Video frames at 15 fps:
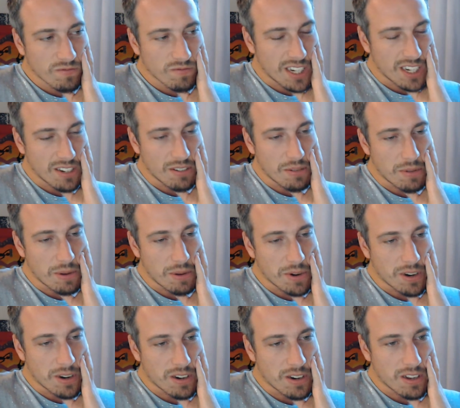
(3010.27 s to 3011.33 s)
I don't
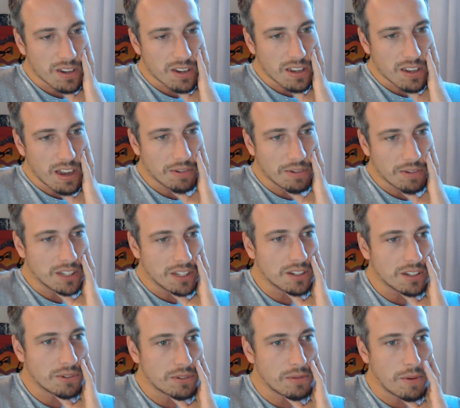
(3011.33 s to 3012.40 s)
remember. I'm really
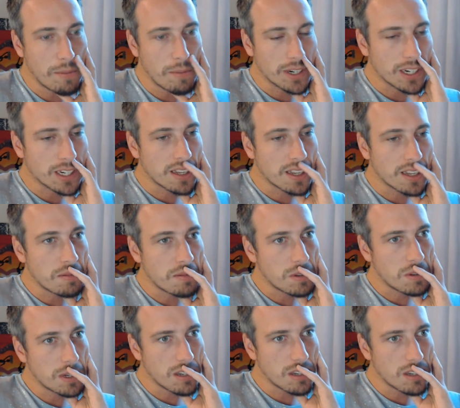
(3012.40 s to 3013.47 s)
good with remembering nicknames
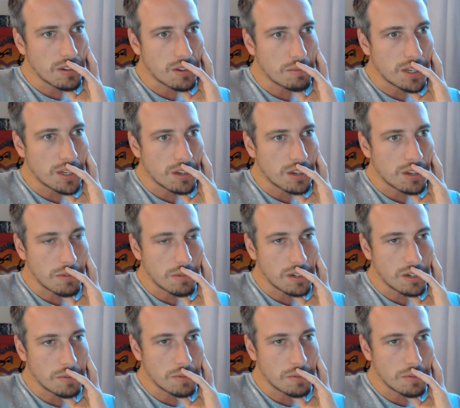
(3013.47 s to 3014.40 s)
because I used to play so much.